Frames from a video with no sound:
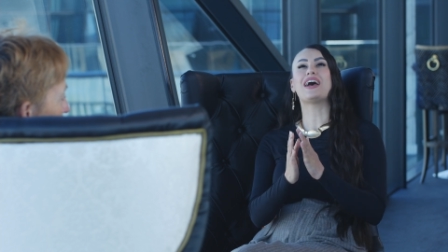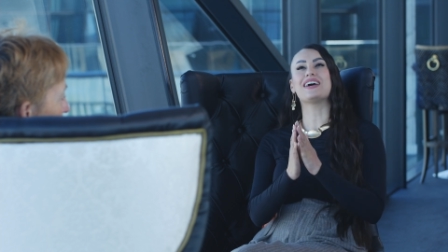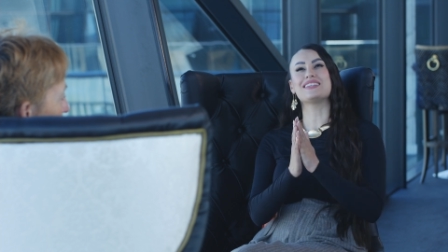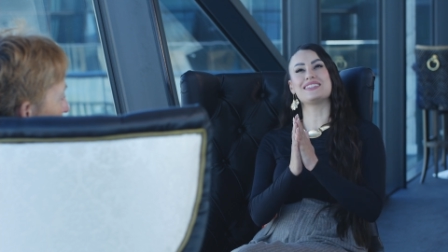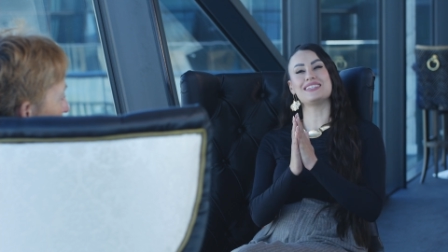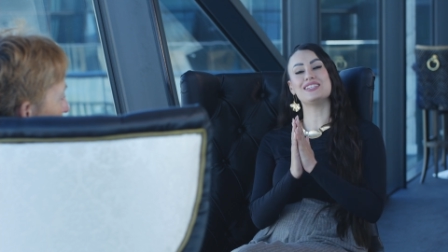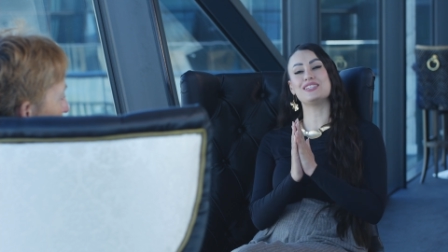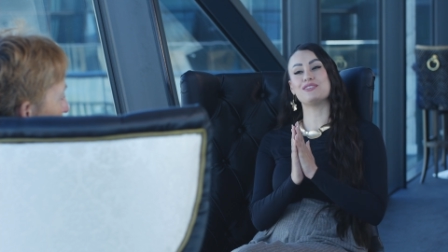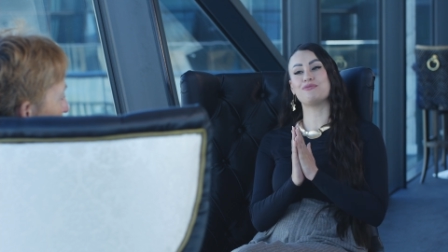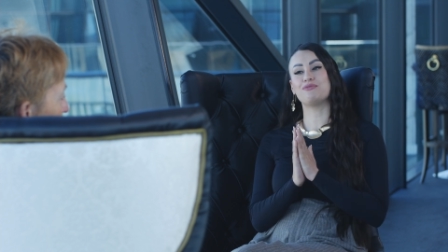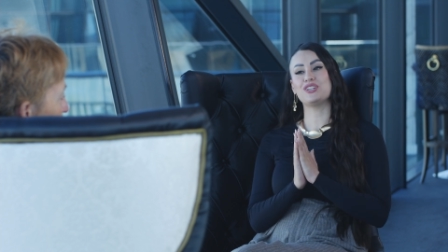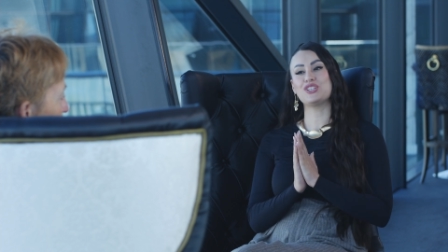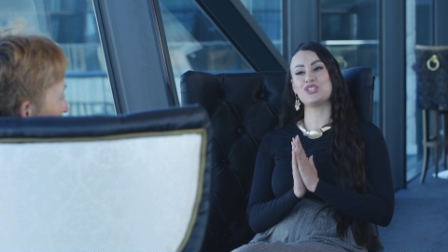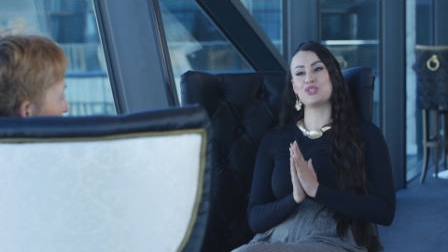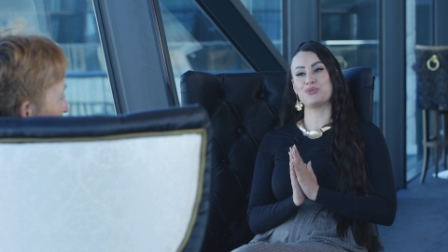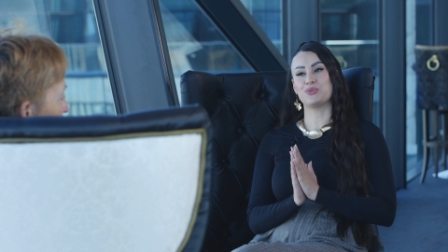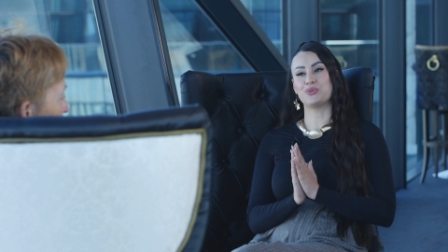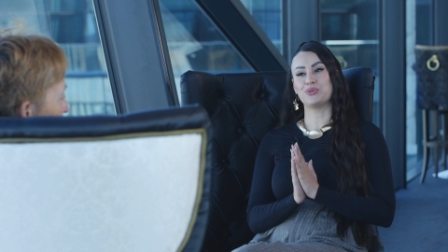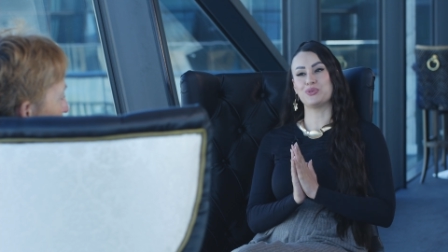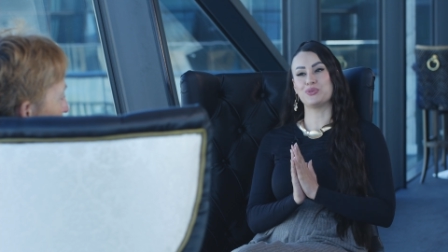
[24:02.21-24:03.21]
as
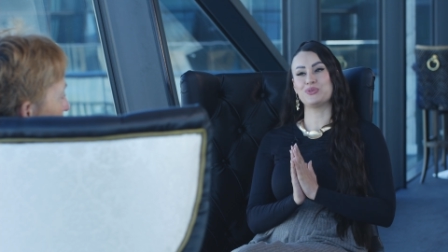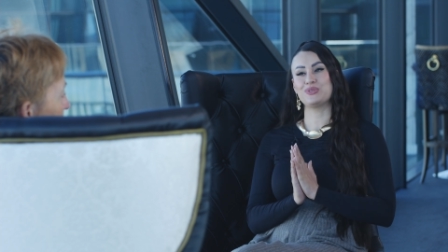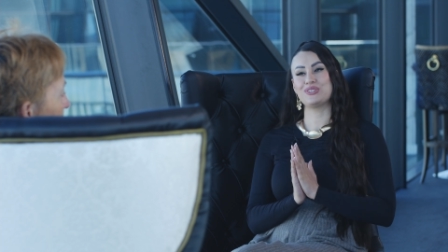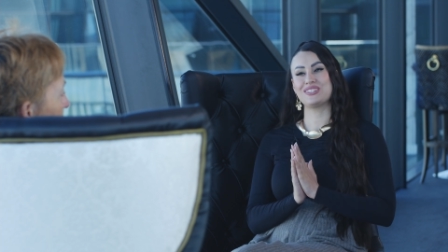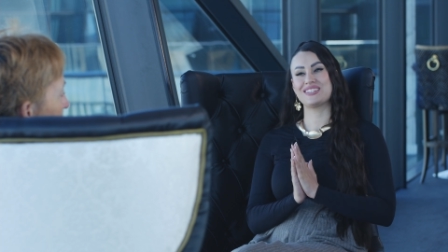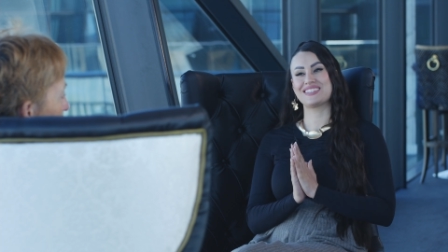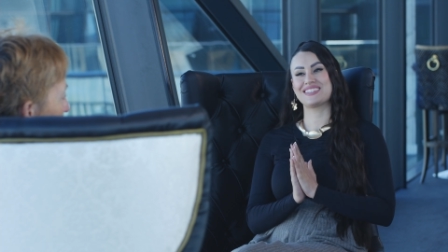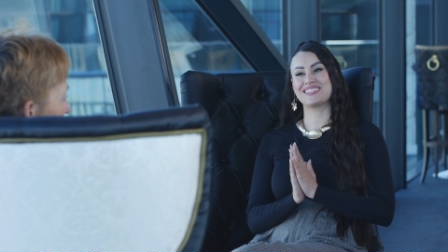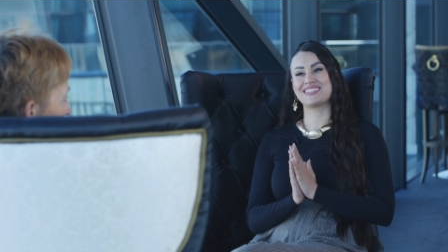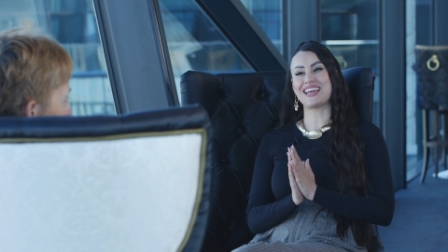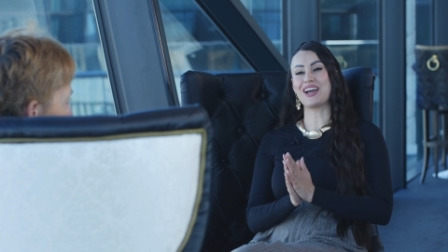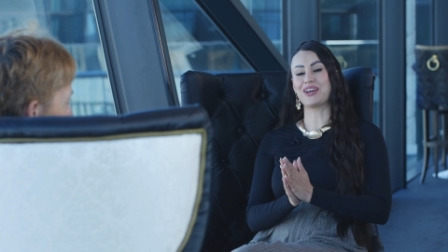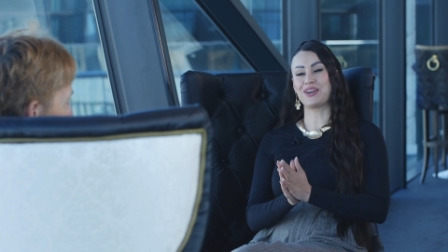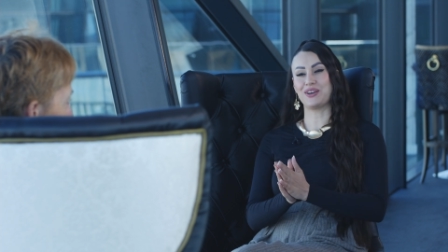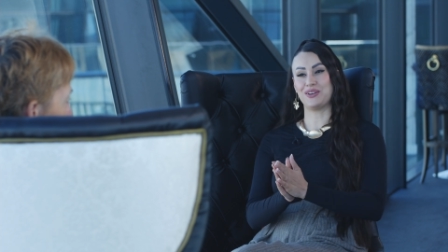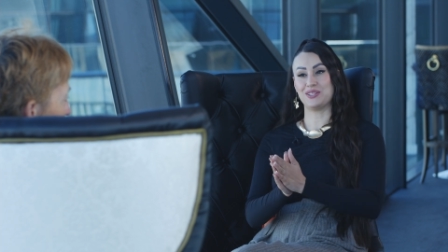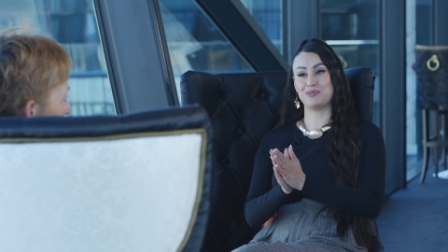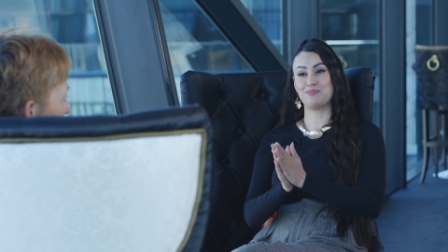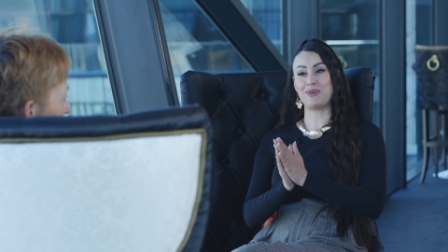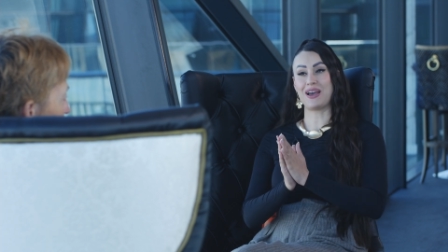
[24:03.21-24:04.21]
individuals, that
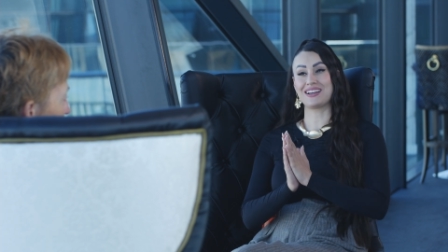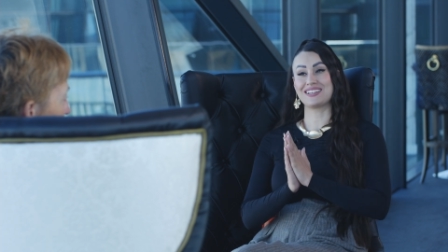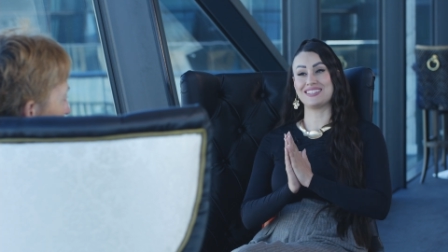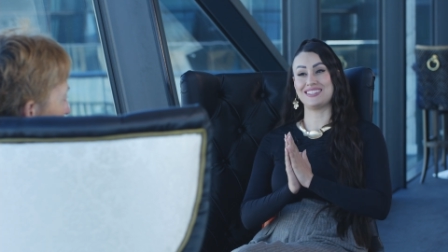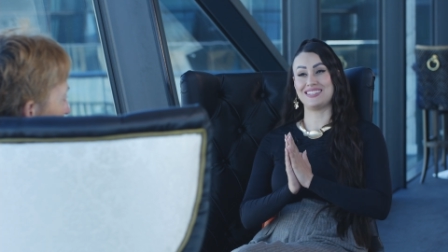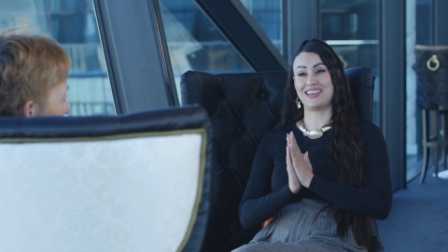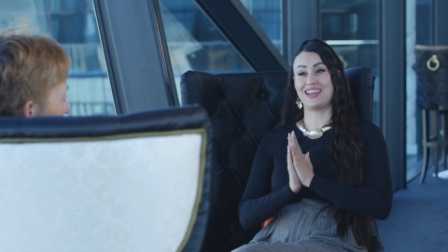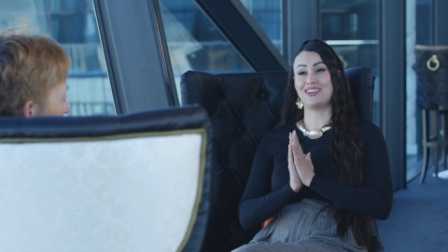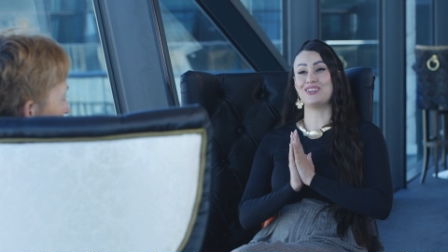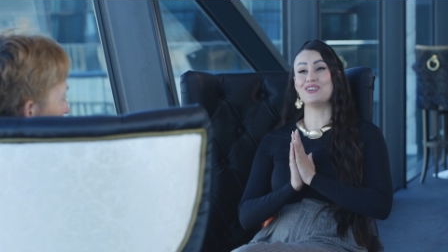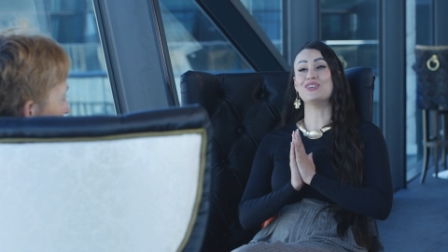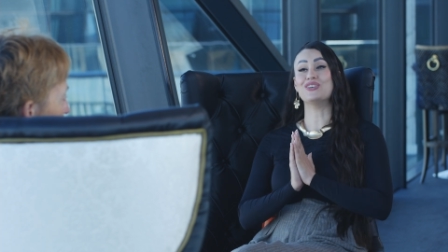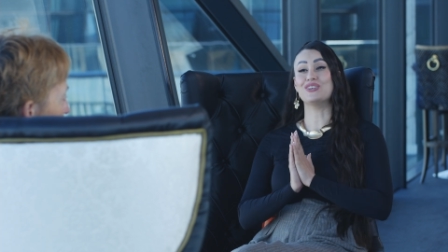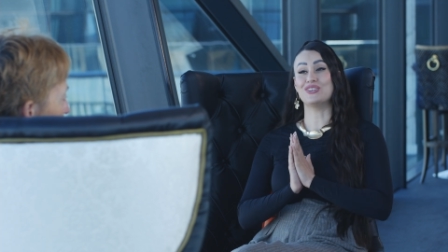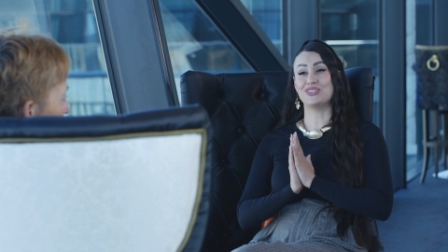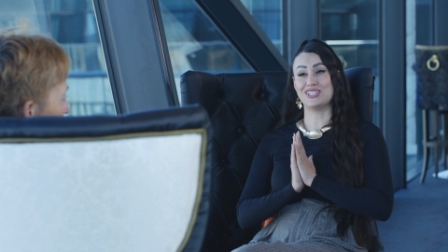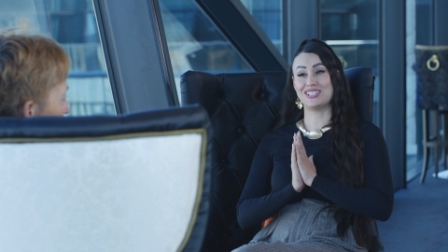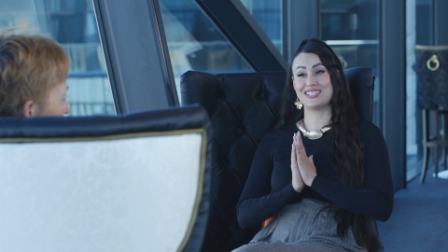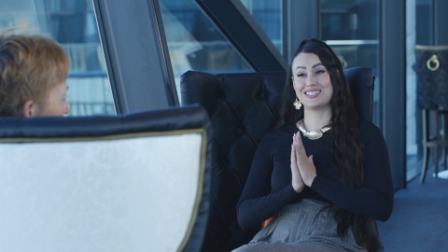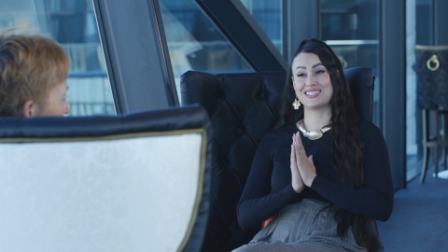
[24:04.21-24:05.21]
goes back to then
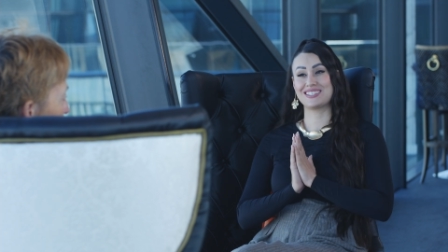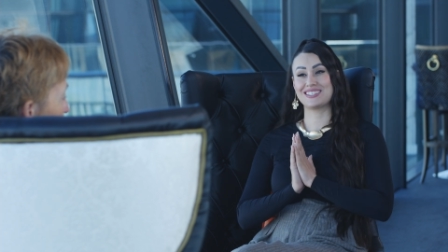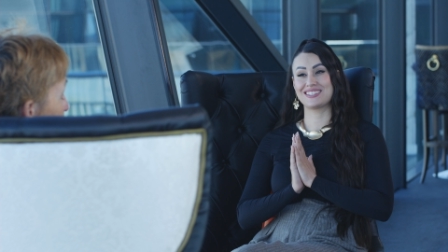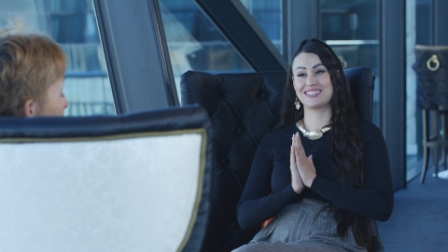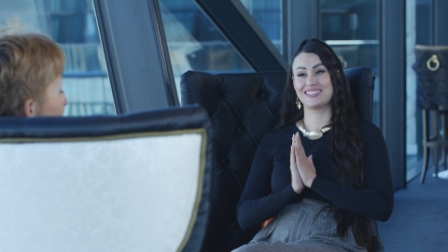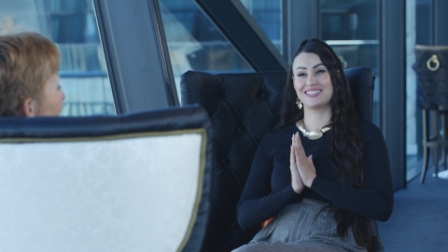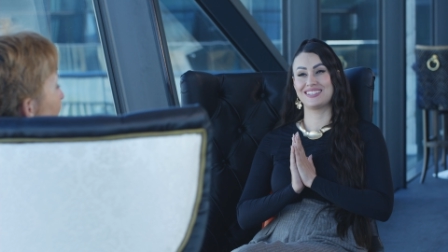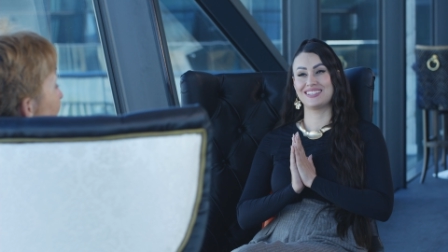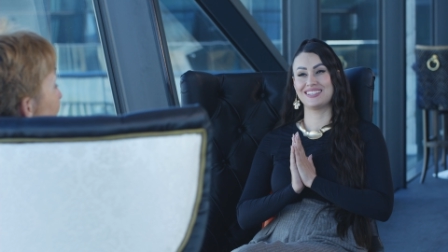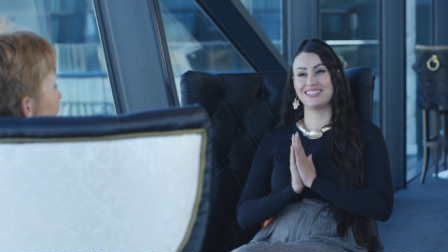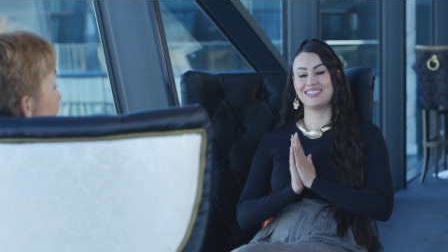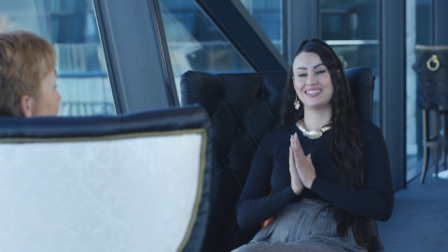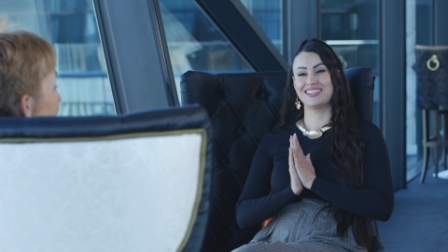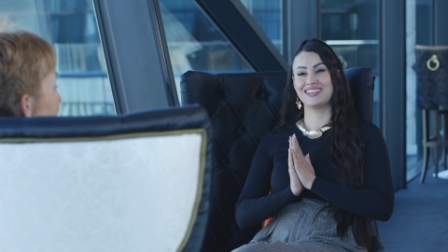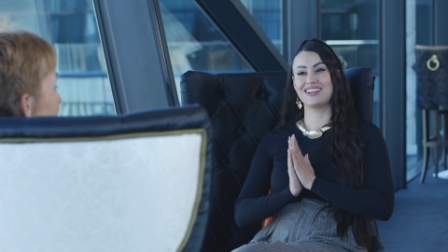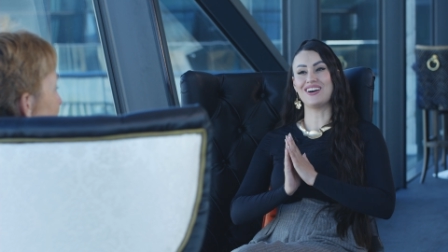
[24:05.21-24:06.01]
us. Yes.